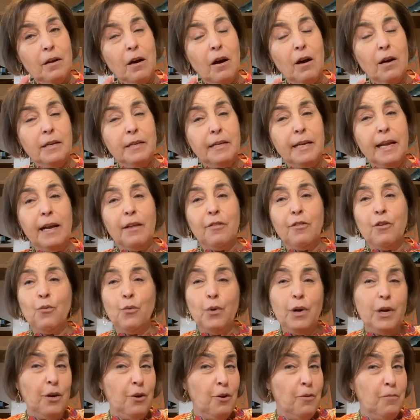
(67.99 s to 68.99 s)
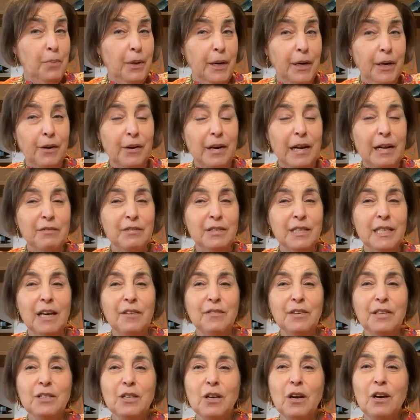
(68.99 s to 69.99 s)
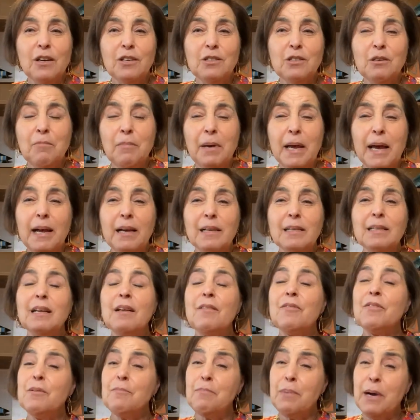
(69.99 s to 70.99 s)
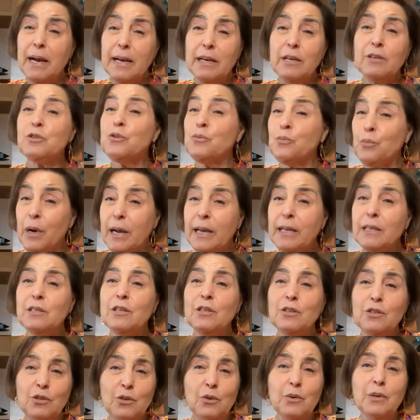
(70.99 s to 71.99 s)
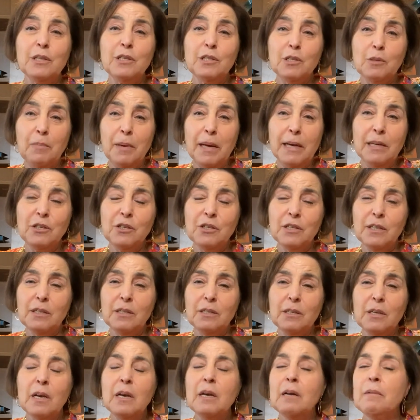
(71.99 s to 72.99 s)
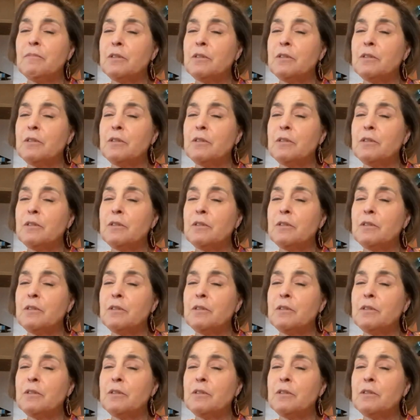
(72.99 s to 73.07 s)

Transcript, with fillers: On down the road, paragraph 7 talks about the buyer's right to do inspections.